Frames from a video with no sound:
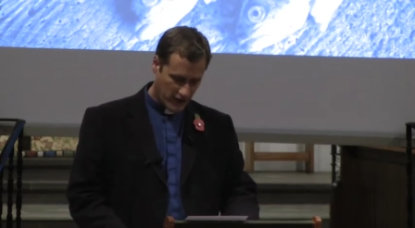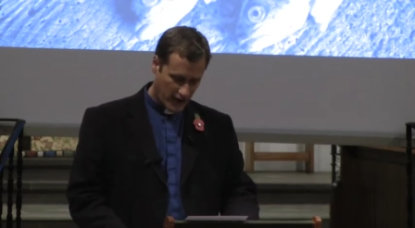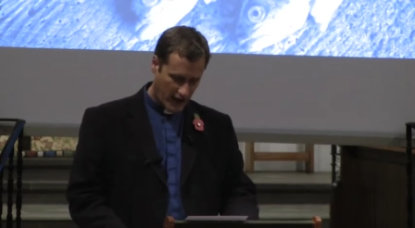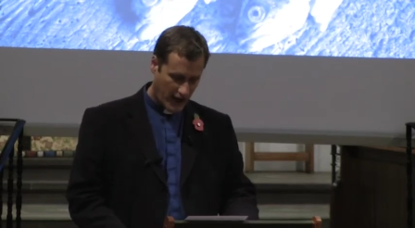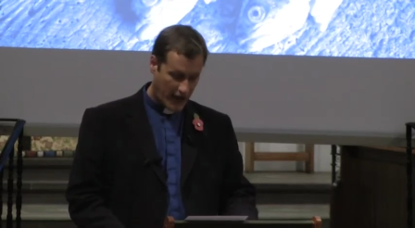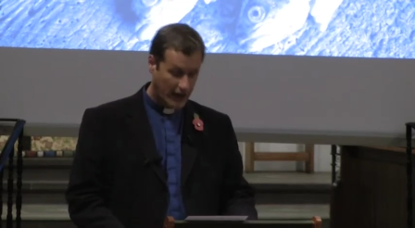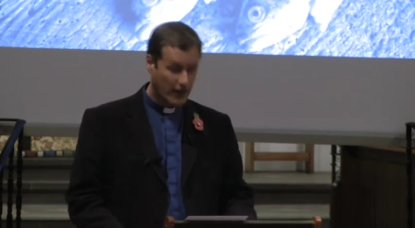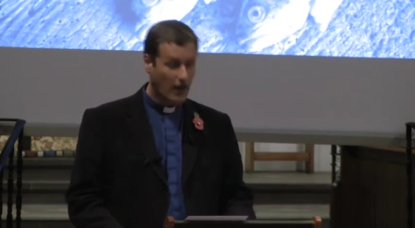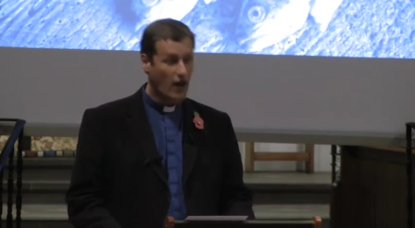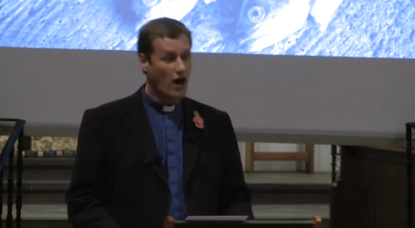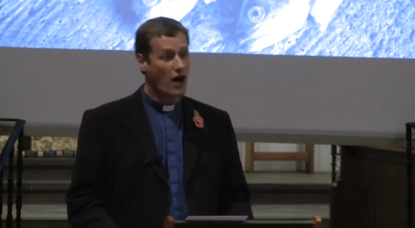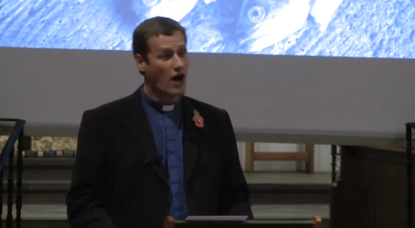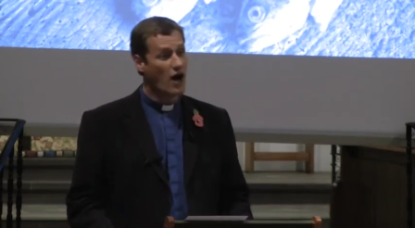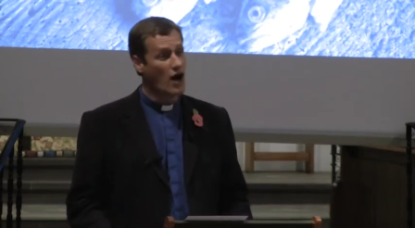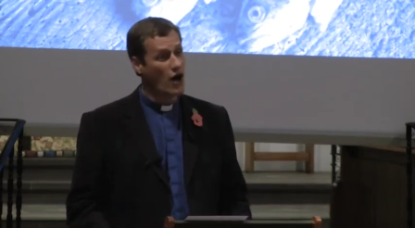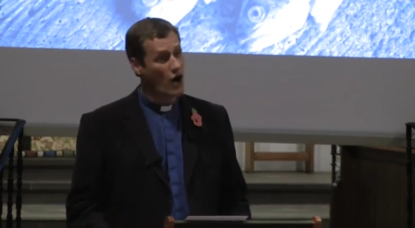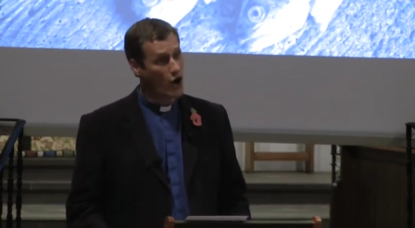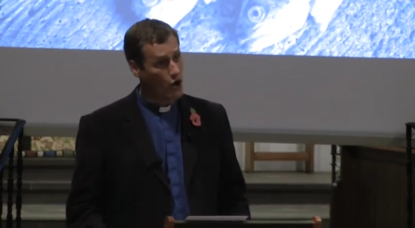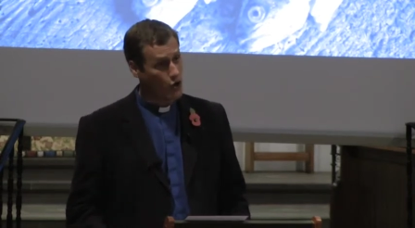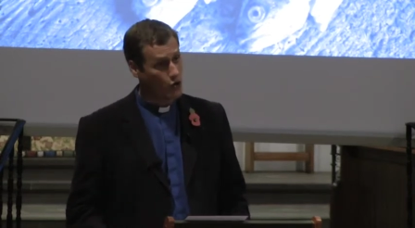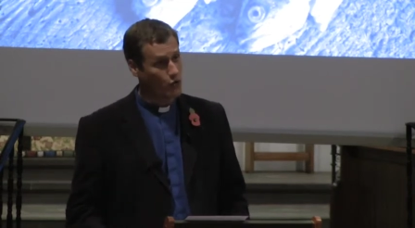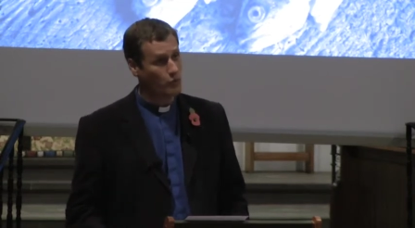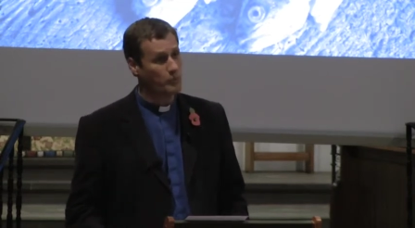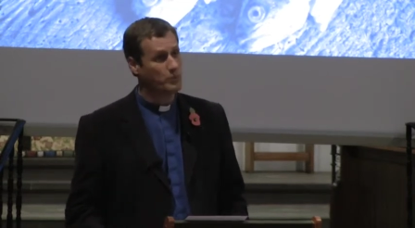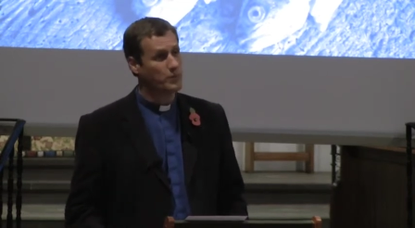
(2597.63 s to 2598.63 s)
and our
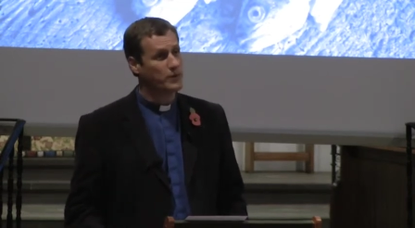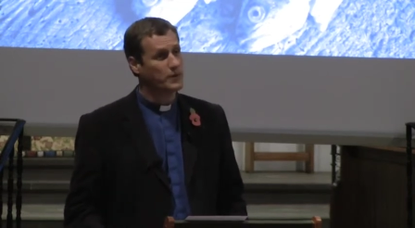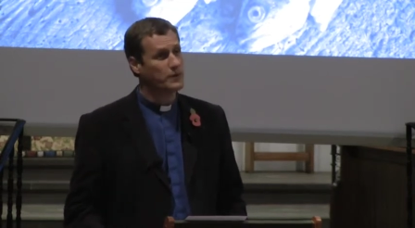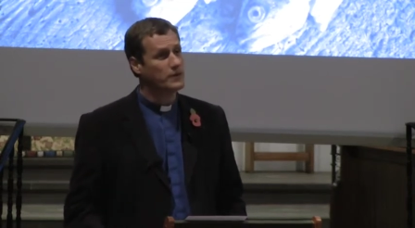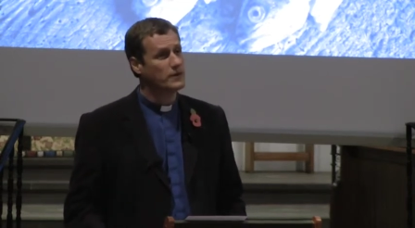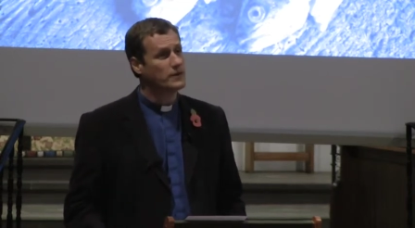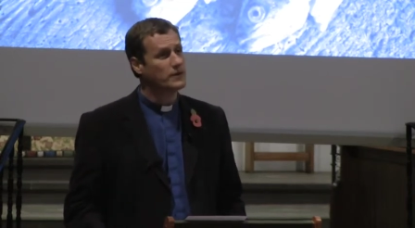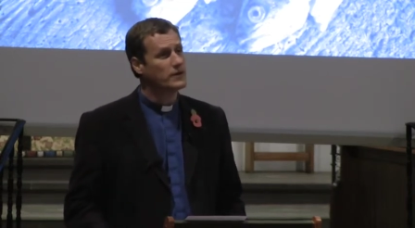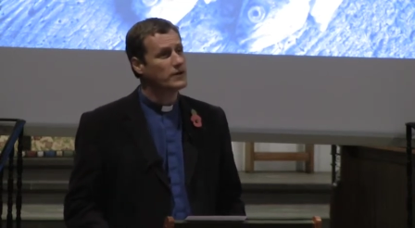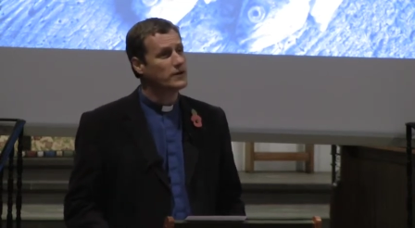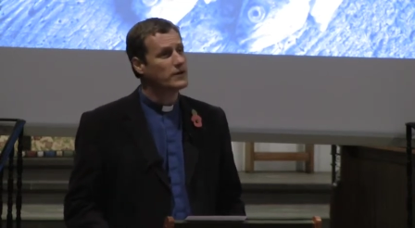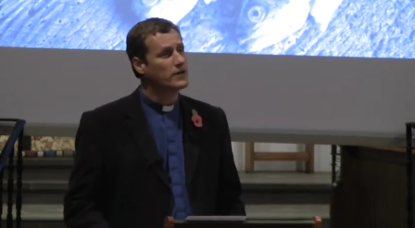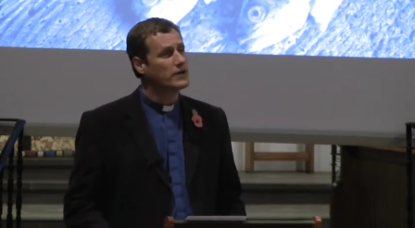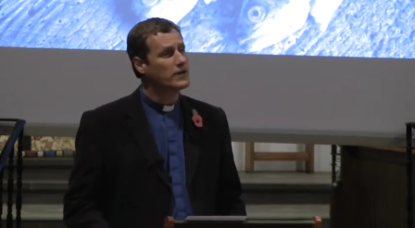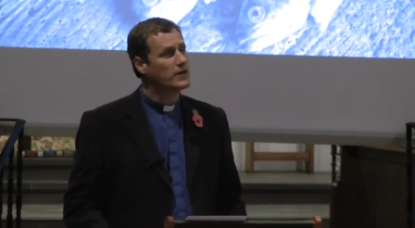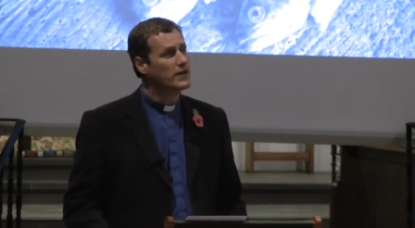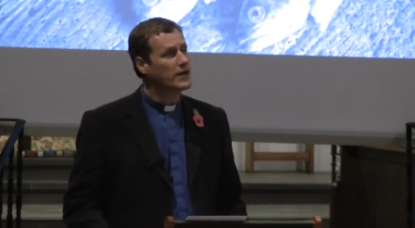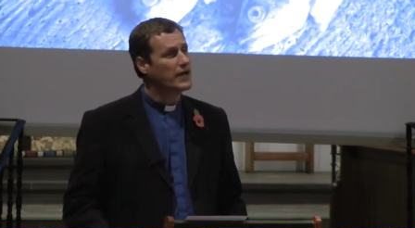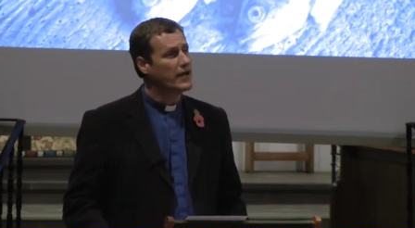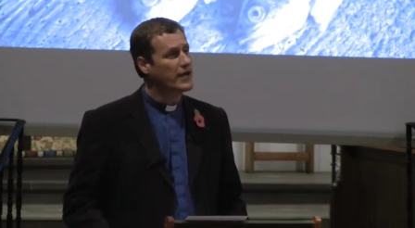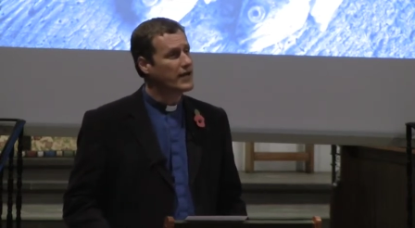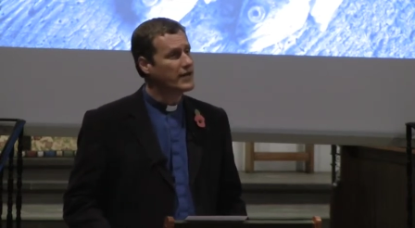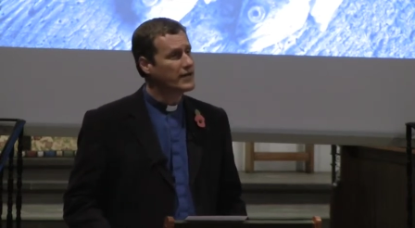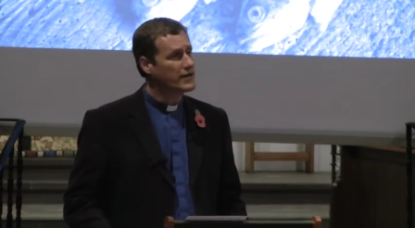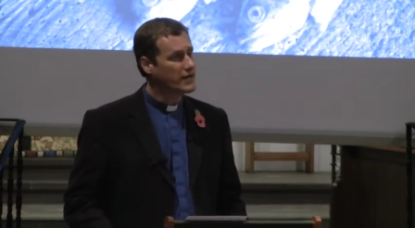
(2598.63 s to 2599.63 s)
hope
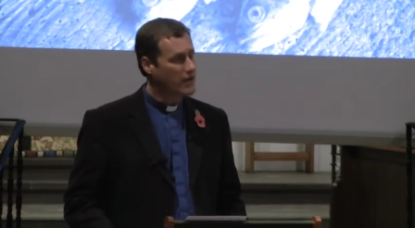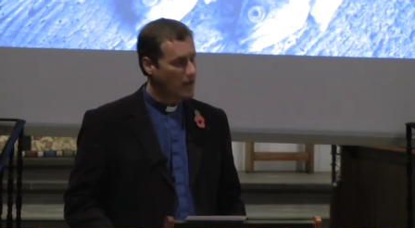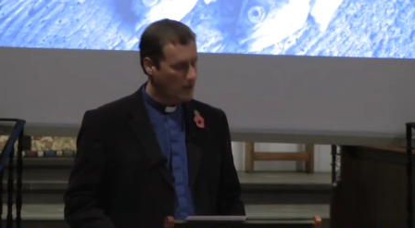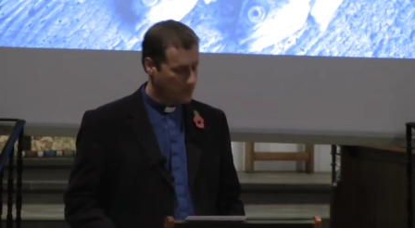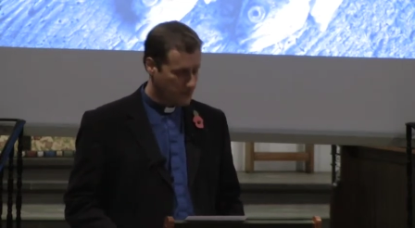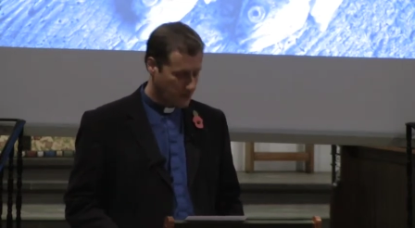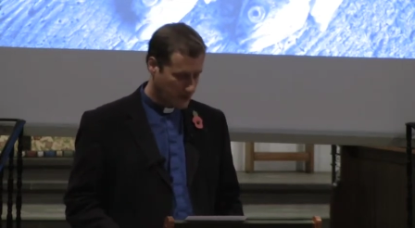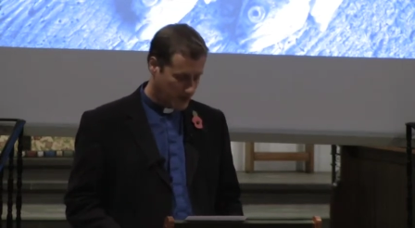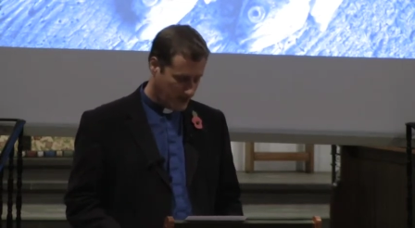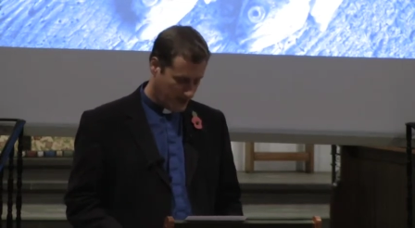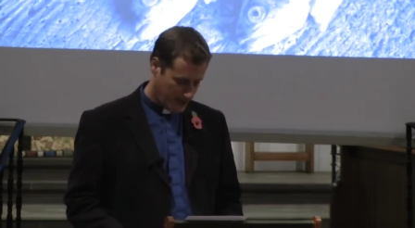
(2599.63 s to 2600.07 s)
in coming